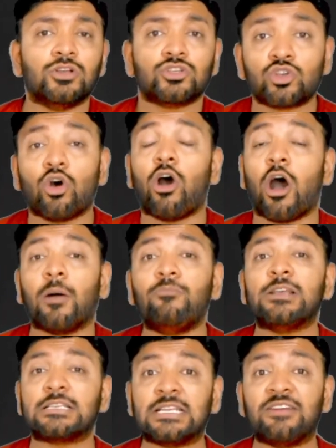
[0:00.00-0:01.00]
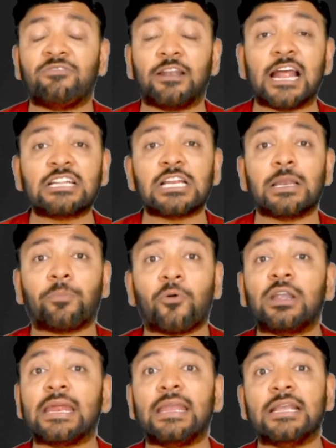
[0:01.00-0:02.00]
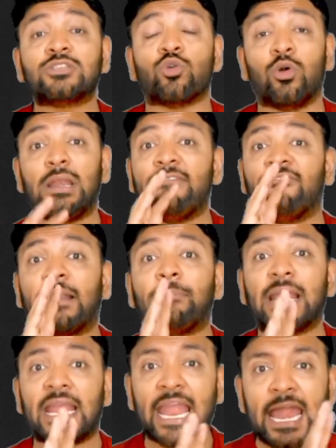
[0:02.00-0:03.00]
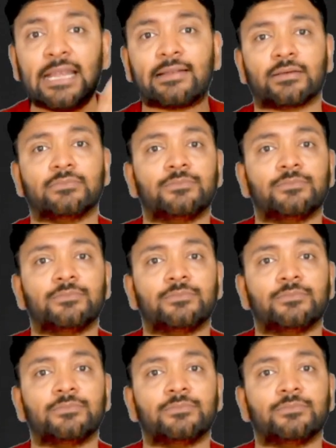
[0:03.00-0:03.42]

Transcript: So obviously financial reporting is only 1/8.